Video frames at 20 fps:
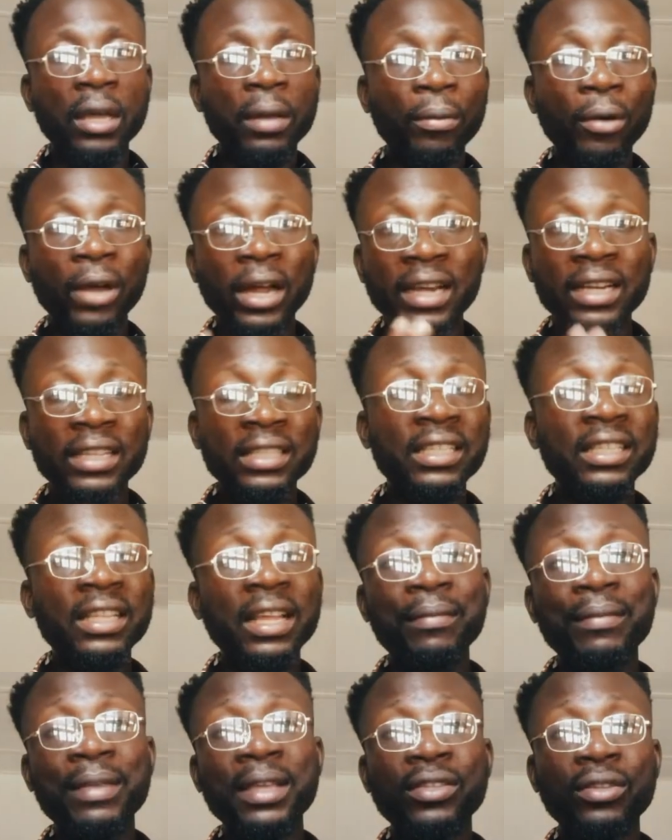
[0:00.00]
But anything
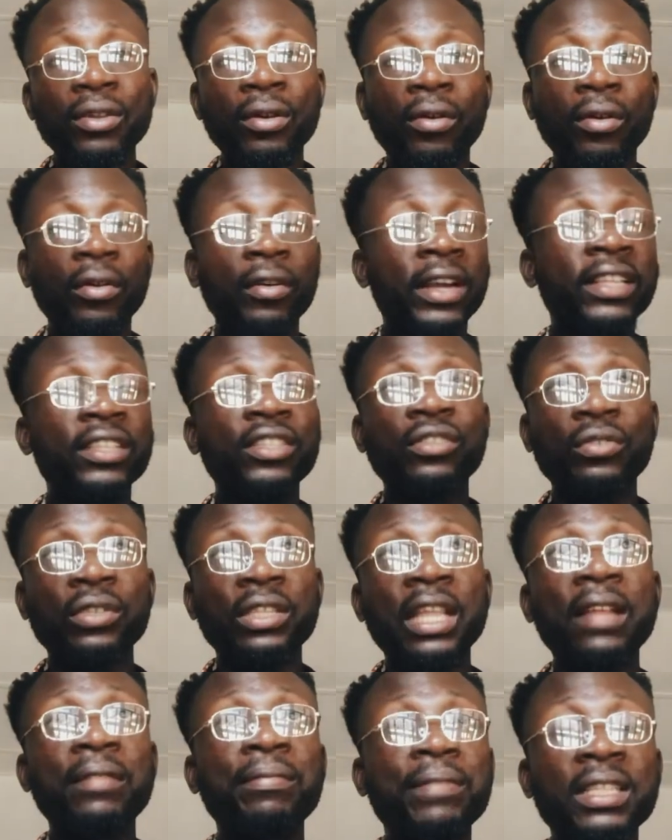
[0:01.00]
that makes your currents to
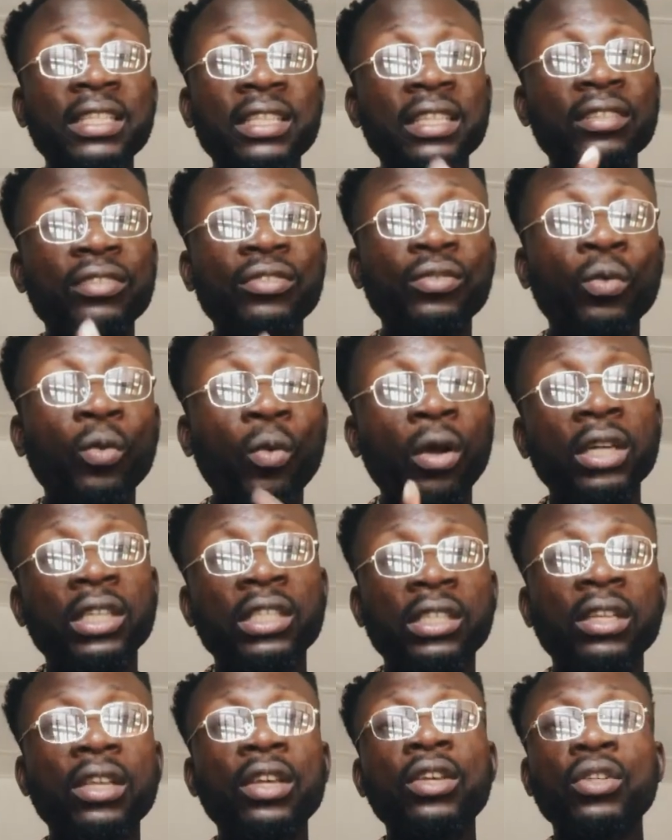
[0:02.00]
start beating
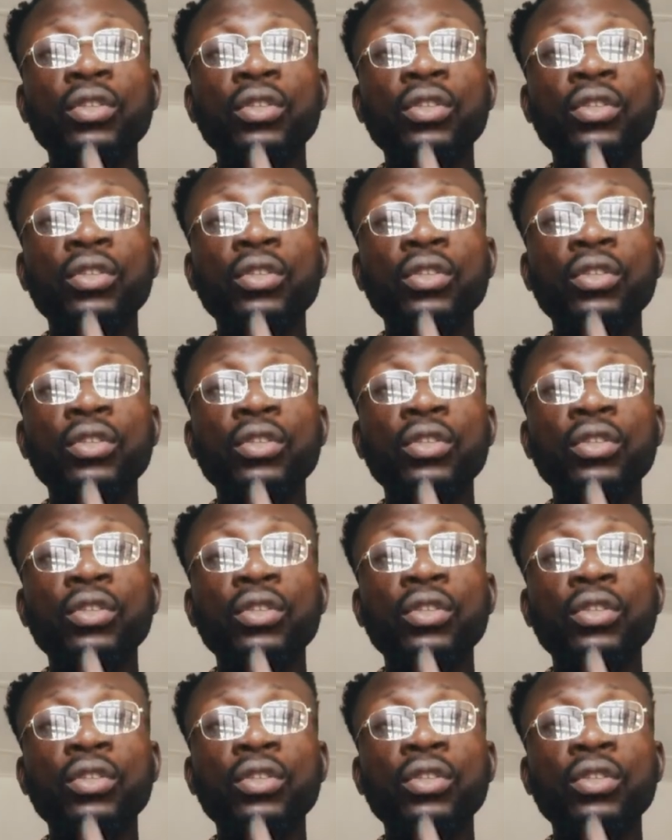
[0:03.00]
towards